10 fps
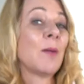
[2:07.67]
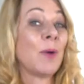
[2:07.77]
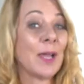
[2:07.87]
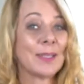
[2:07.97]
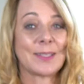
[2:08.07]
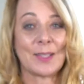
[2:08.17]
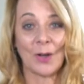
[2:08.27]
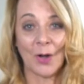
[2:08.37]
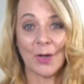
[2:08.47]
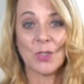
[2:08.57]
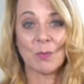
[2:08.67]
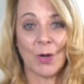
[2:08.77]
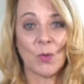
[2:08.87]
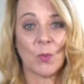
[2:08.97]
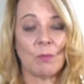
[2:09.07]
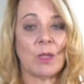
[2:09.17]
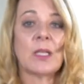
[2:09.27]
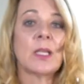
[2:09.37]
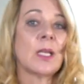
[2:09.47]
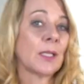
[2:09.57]
But there are smart
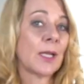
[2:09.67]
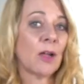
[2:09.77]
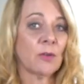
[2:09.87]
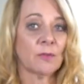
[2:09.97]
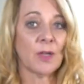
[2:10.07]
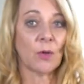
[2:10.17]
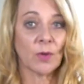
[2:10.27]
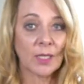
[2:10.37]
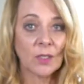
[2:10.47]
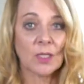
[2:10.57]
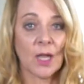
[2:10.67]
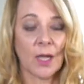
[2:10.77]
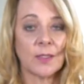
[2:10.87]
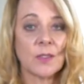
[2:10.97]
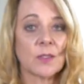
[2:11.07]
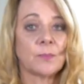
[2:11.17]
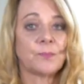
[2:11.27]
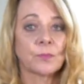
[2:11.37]
women that have now recognized,